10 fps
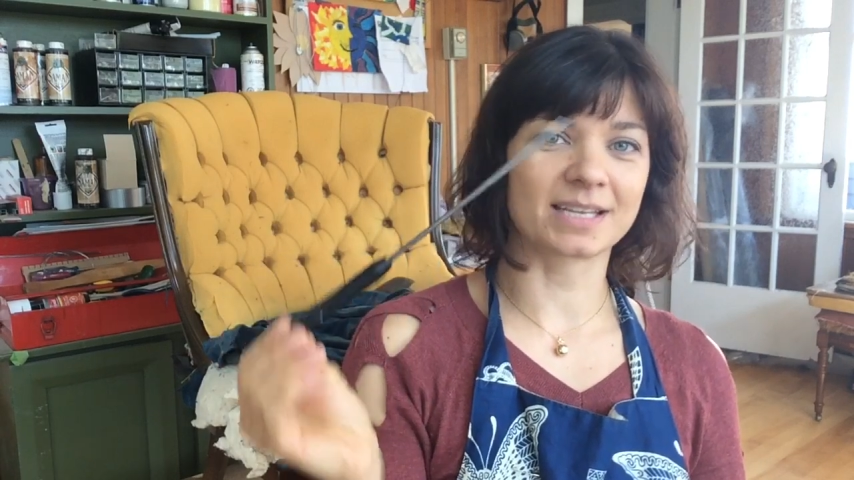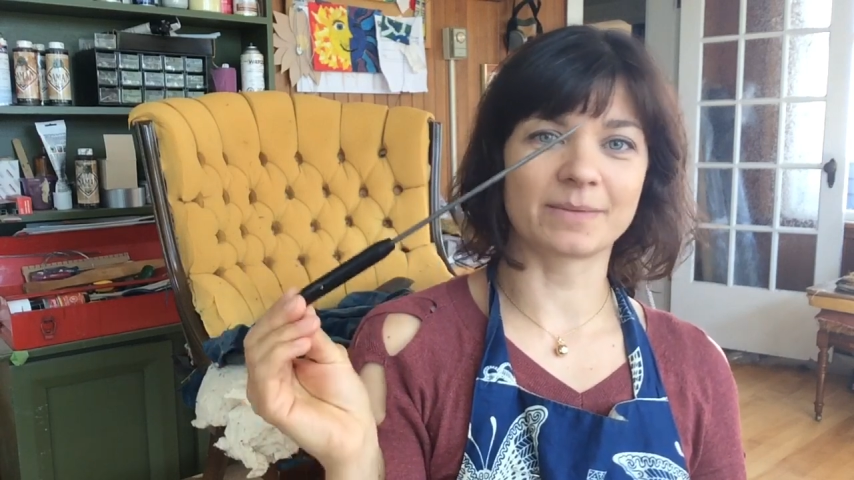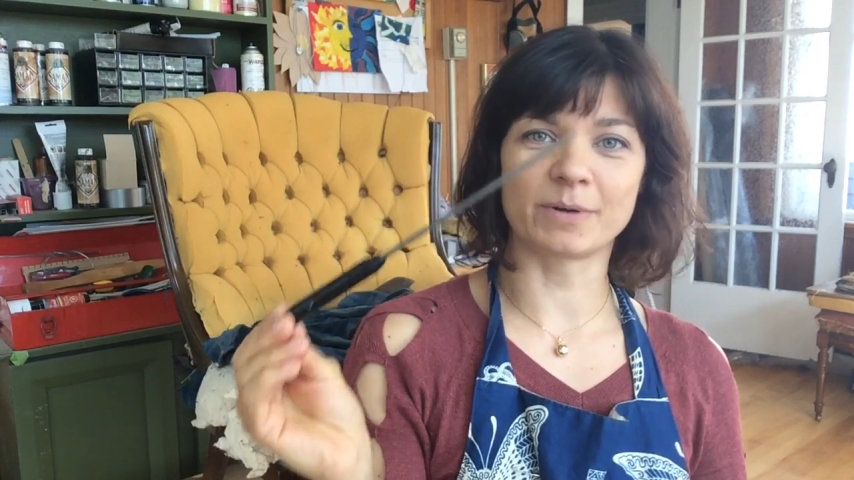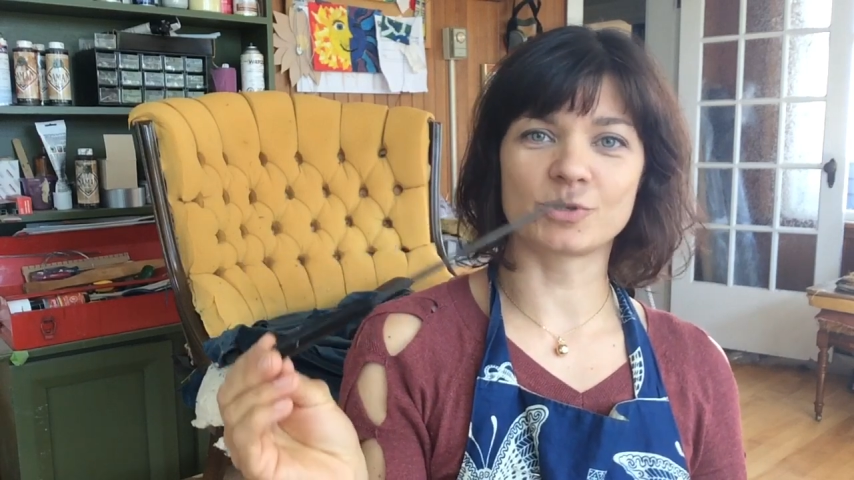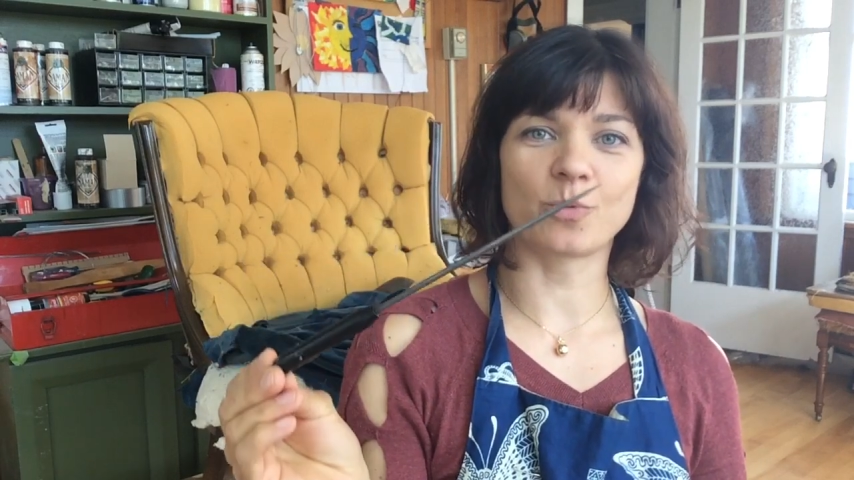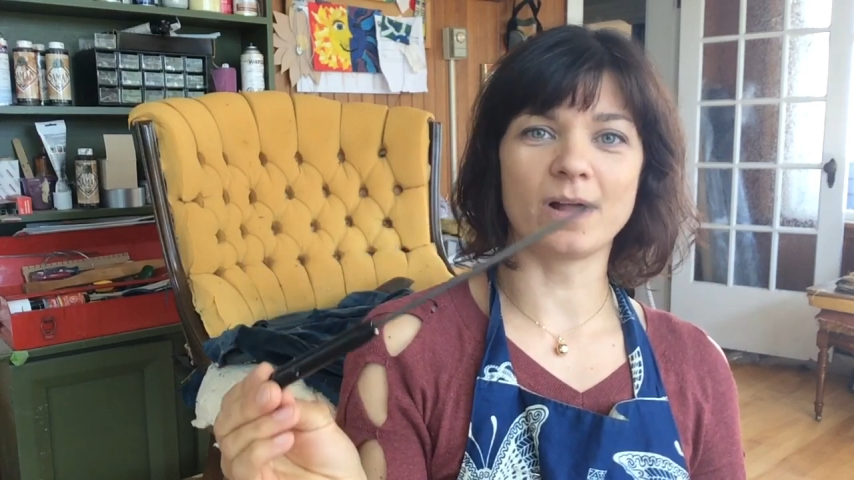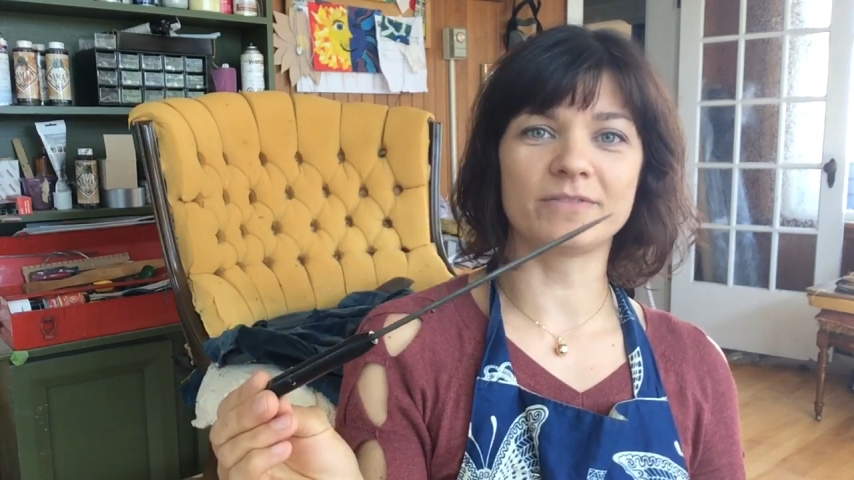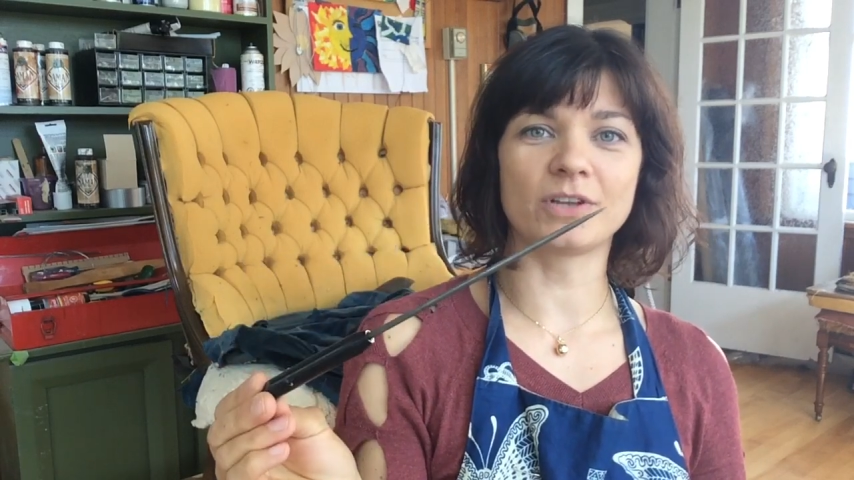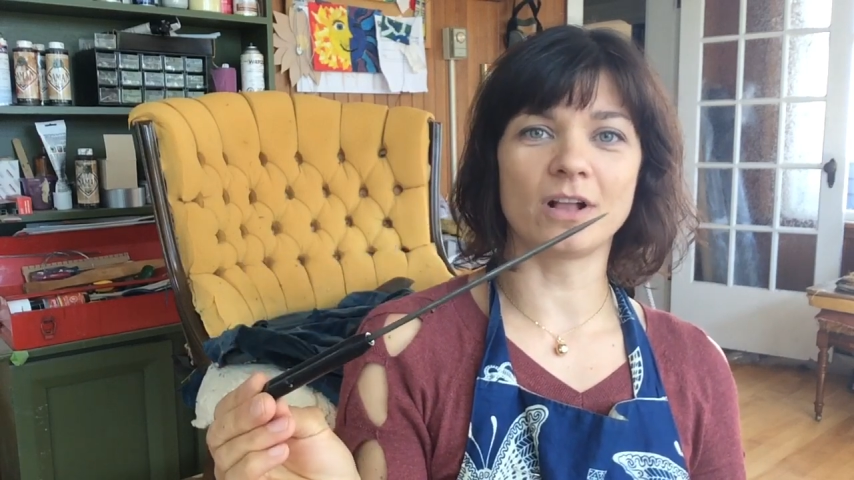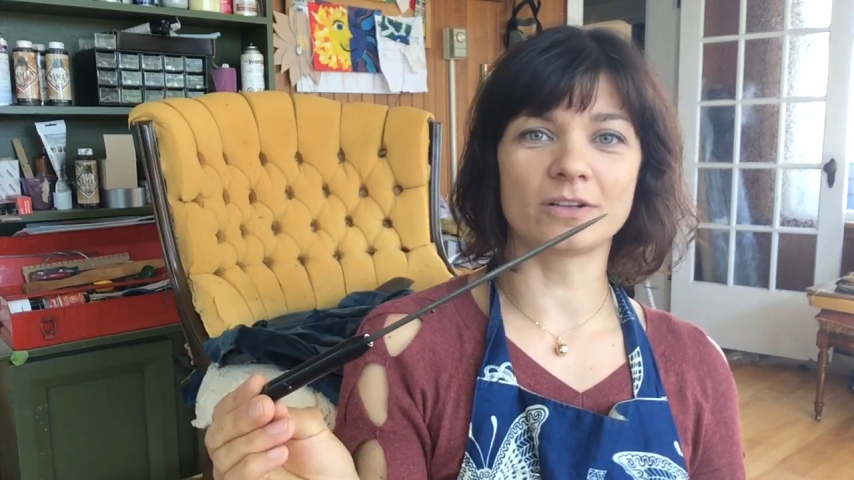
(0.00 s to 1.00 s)
It's about
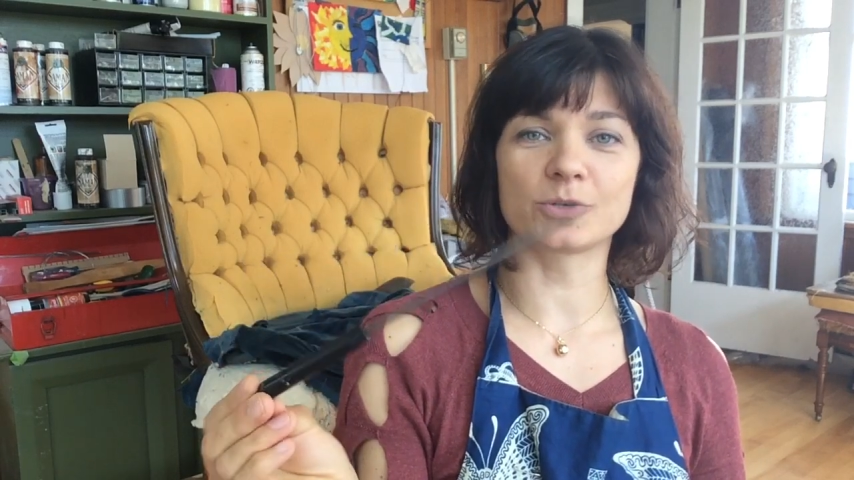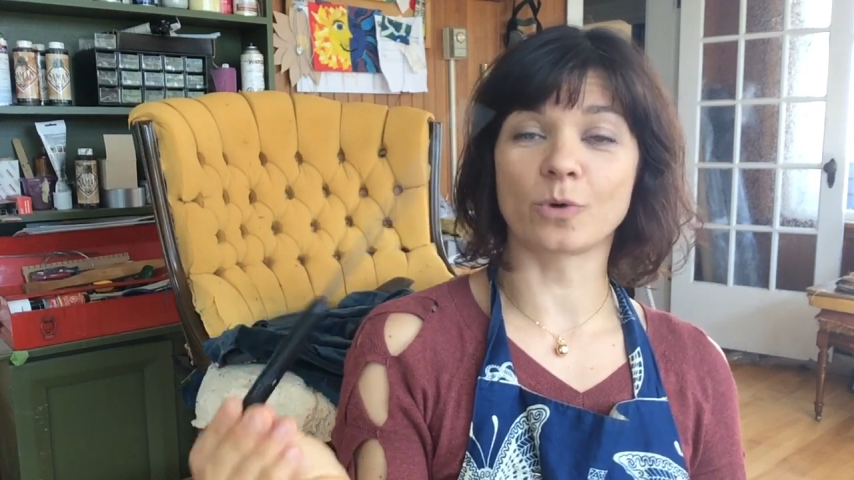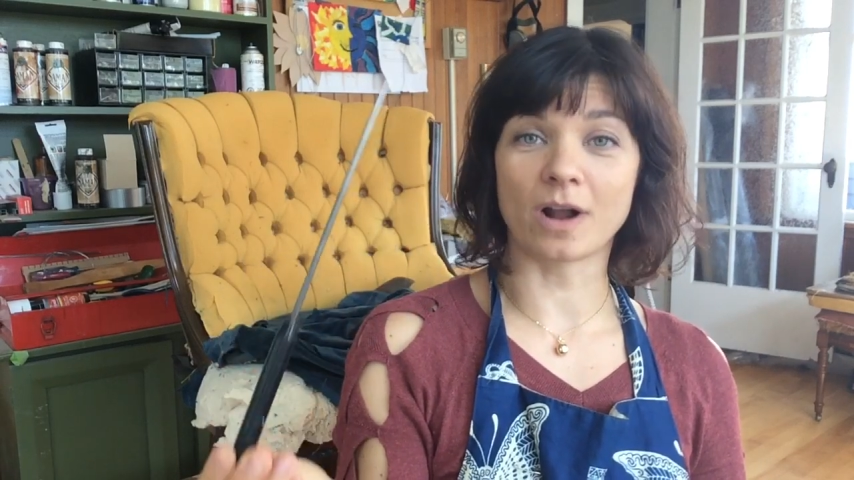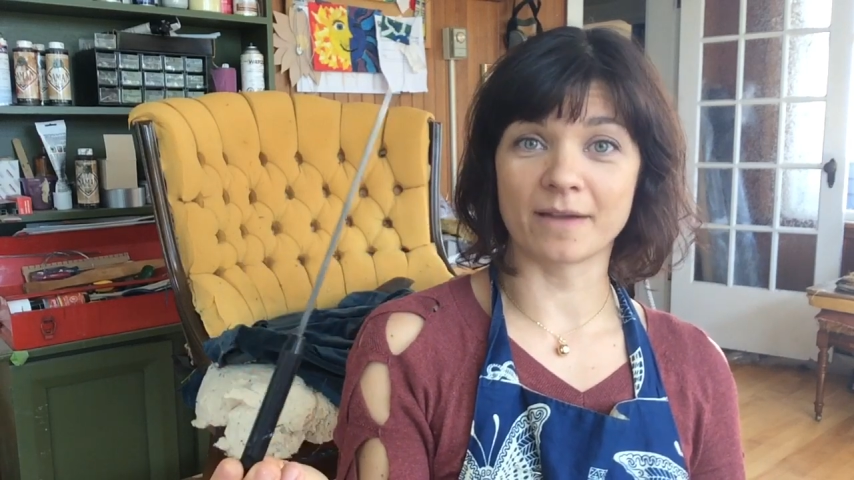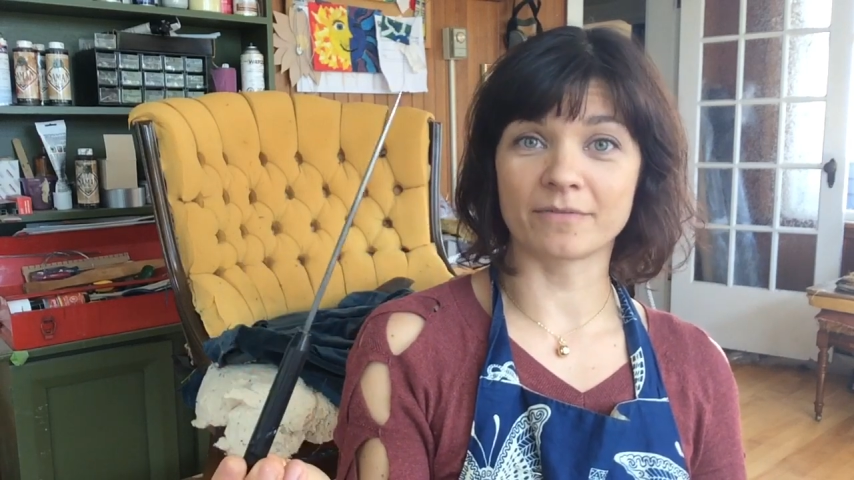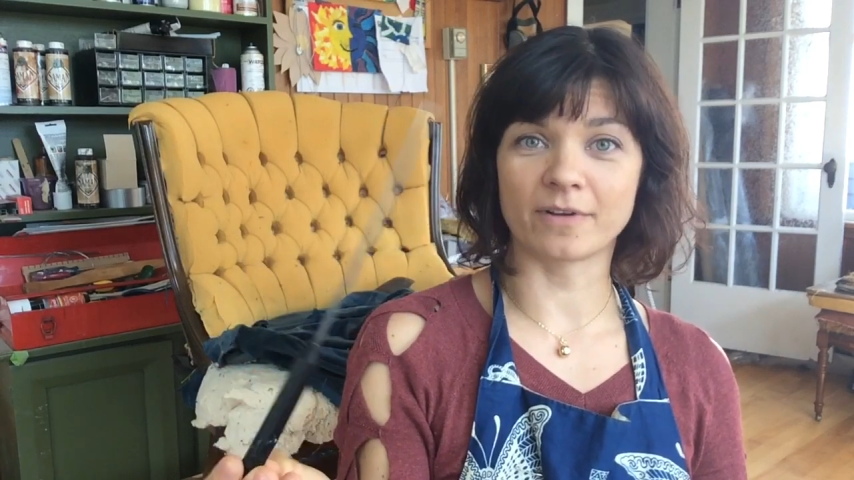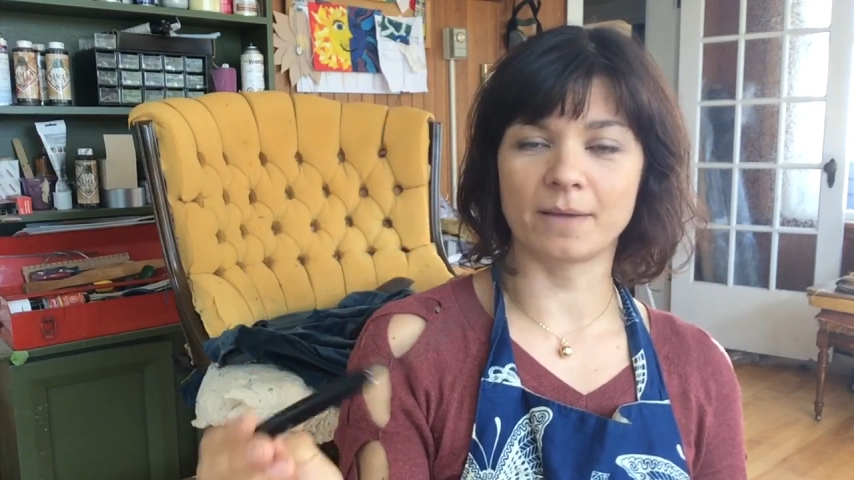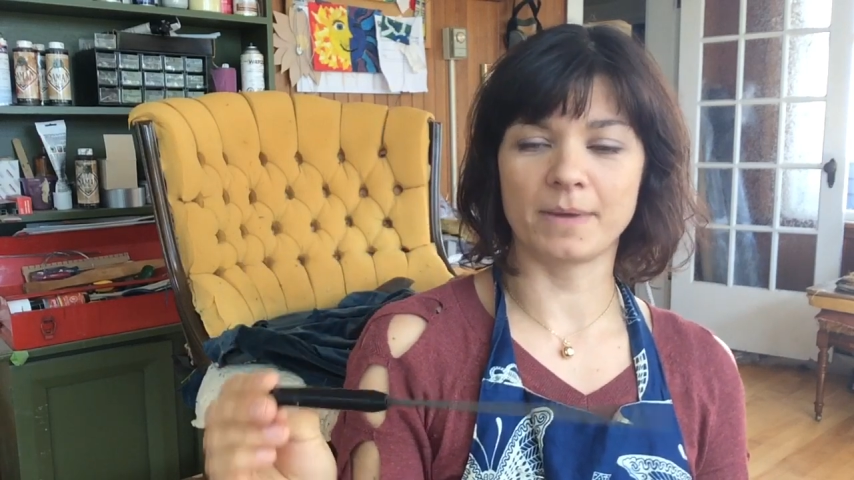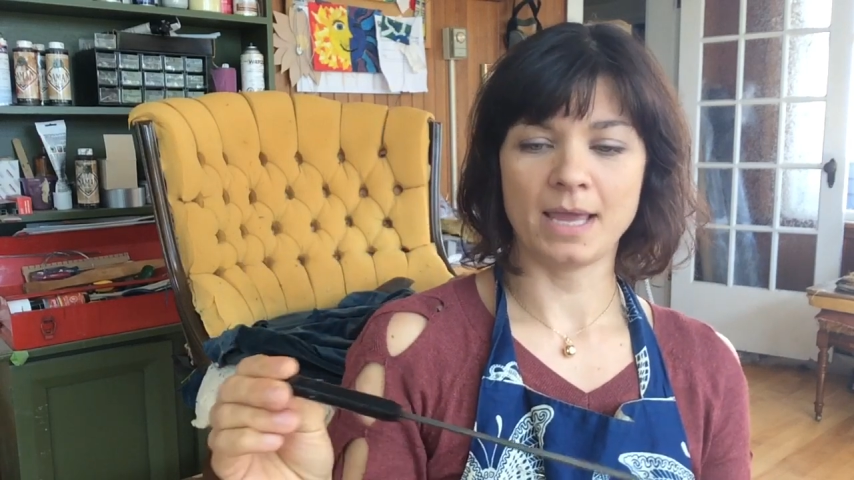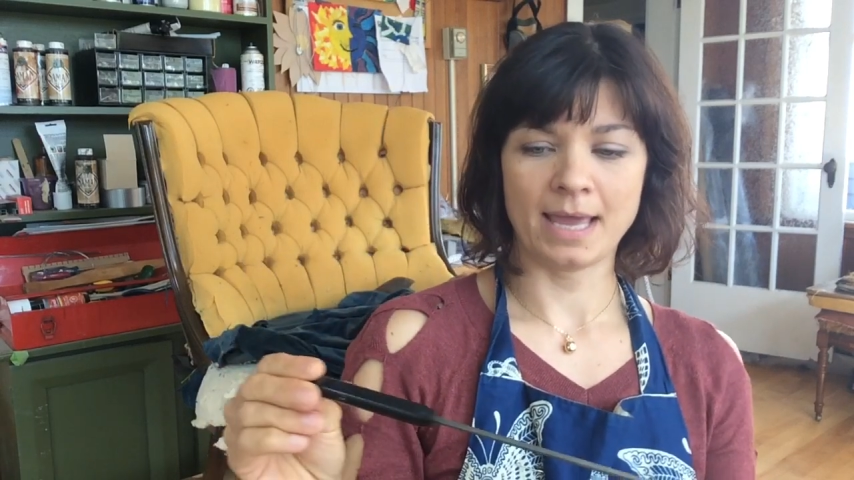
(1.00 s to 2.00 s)
$12 where I'm from.